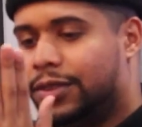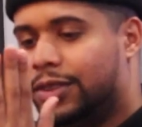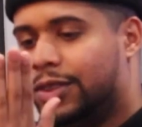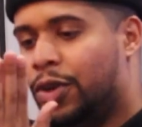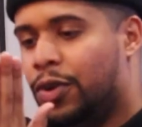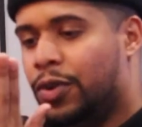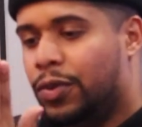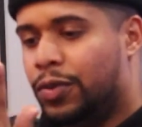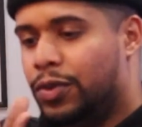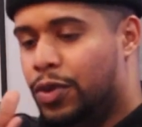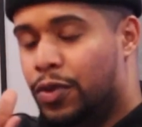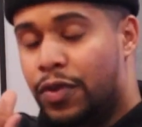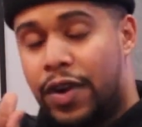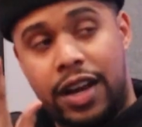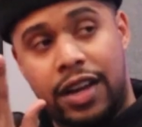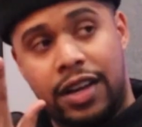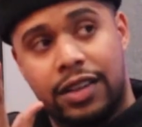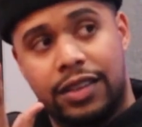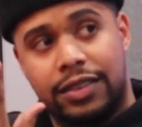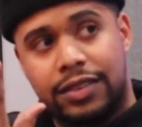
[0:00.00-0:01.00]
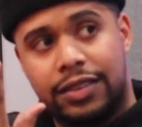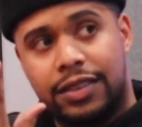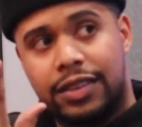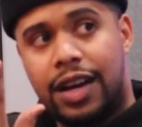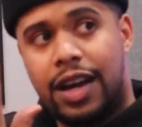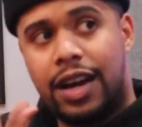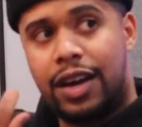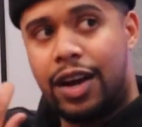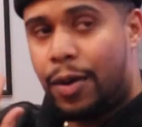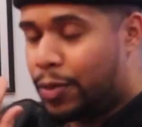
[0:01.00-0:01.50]
So you ready? I'm
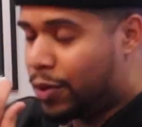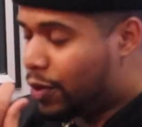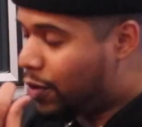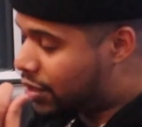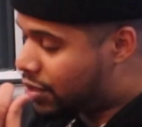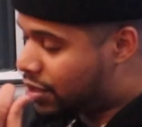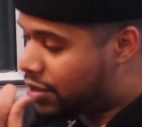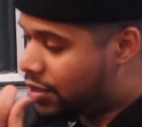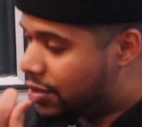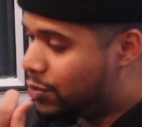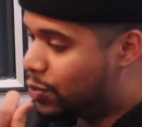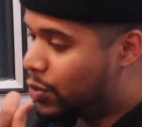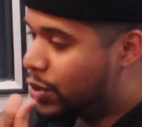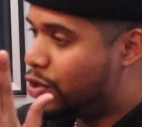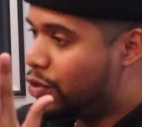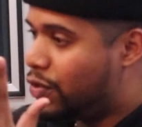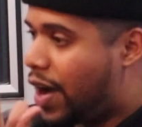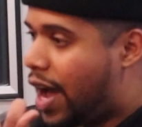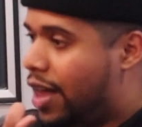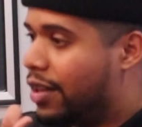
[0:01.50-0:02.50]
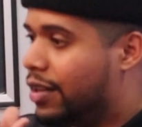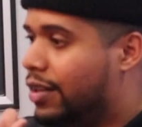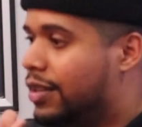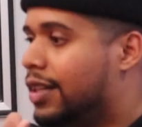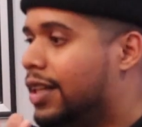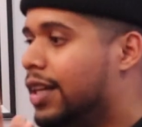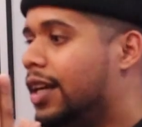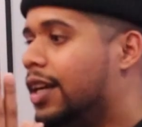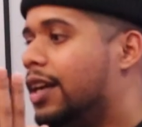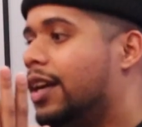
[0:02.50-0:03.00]
ready. Got a couple questions. Would you rather?
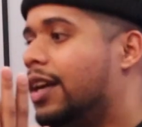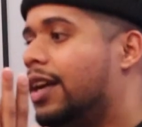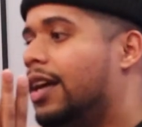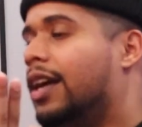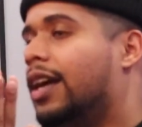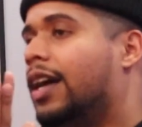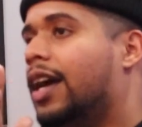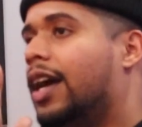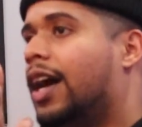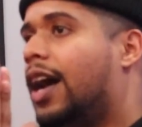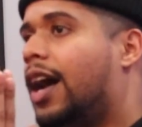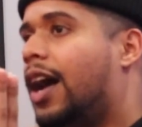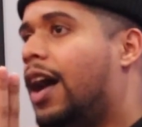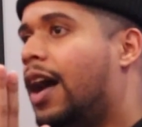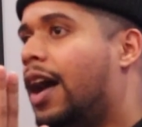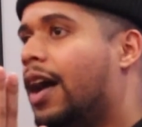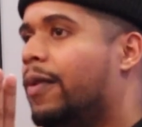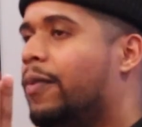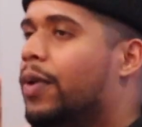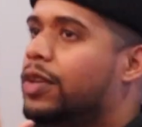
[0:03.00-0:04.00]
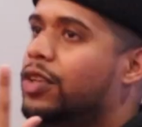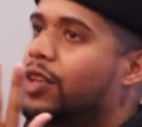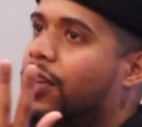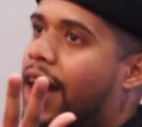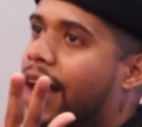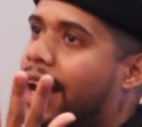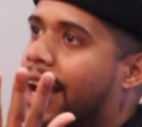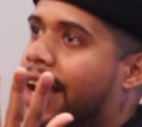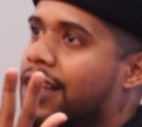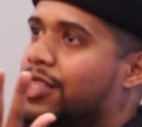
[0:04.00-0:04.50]
All right, well, you
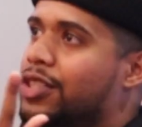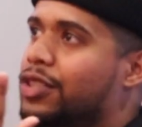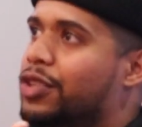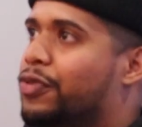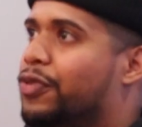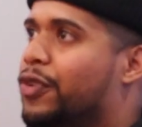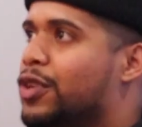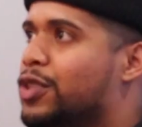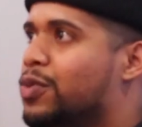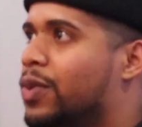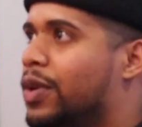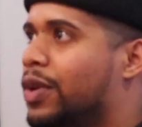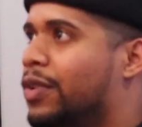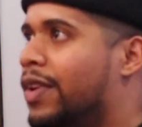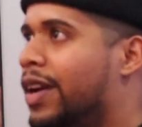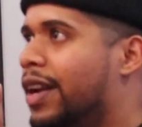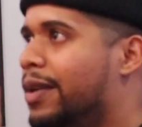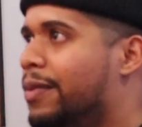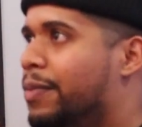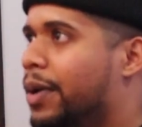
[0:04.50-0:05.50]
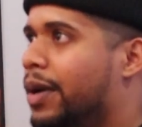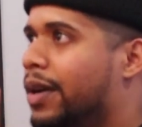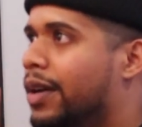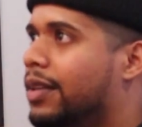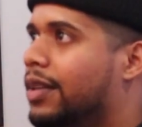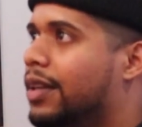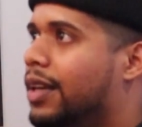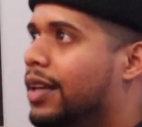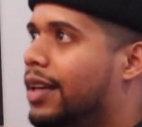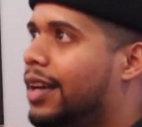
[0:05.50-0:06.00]
kind of answered the first one already,
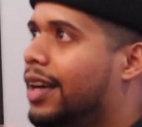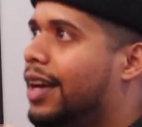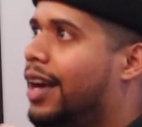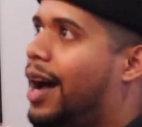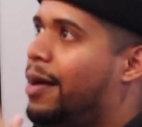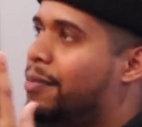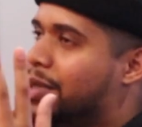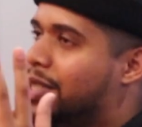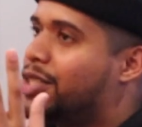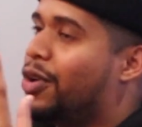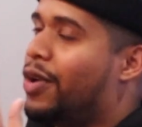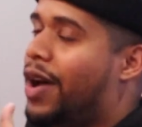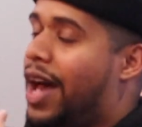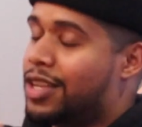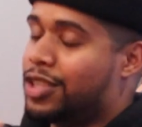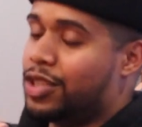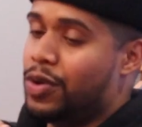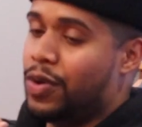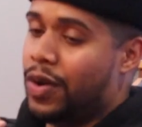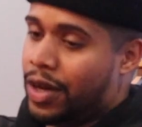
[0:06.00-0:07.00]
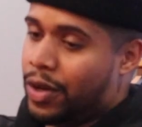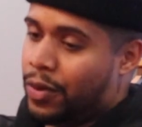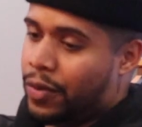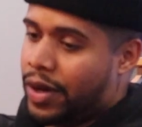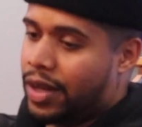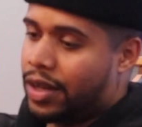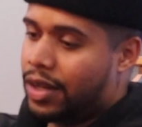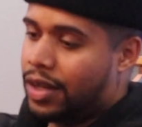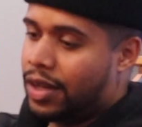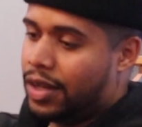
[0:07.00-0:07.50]
but I'm going to still ask you
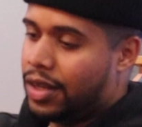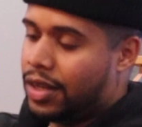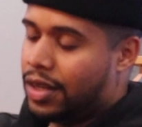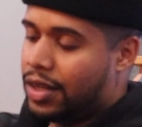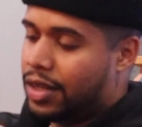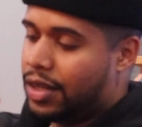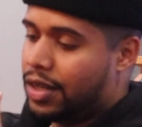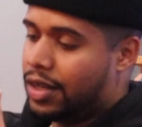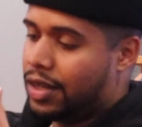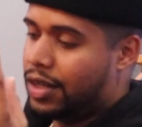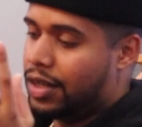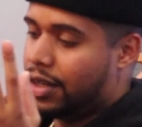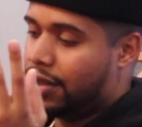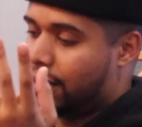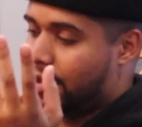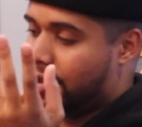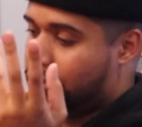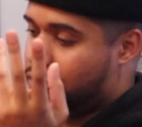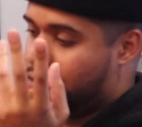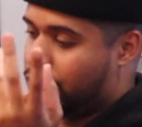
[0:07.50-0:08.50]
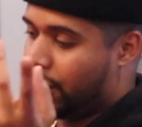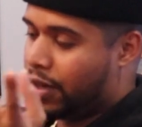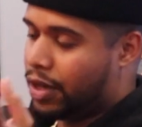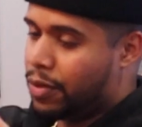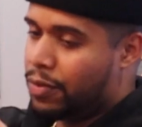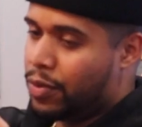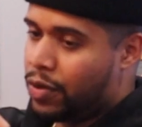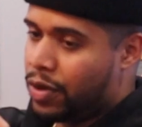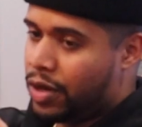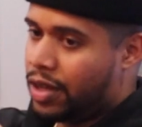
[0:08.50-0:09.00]
anyway. Mm-hmm.
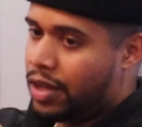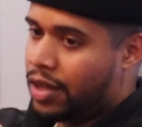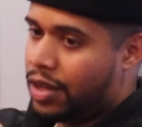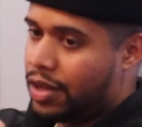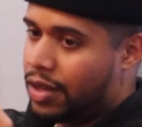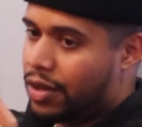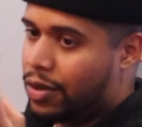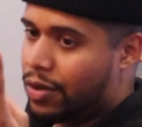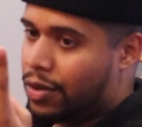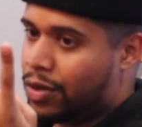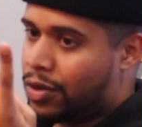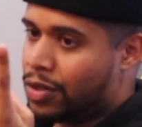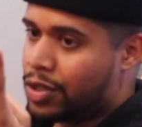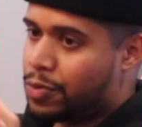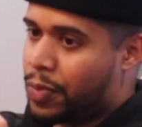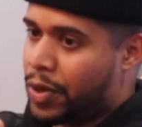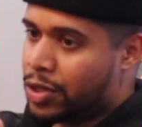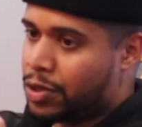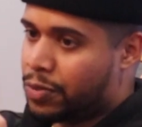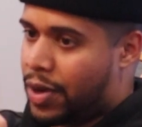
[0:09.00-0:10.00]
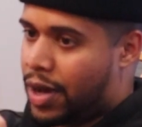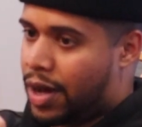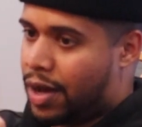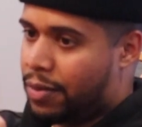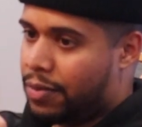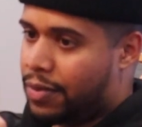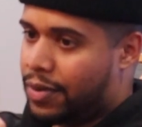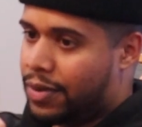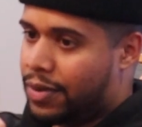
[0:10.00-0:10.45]
Rick and Morty or SpongeBob?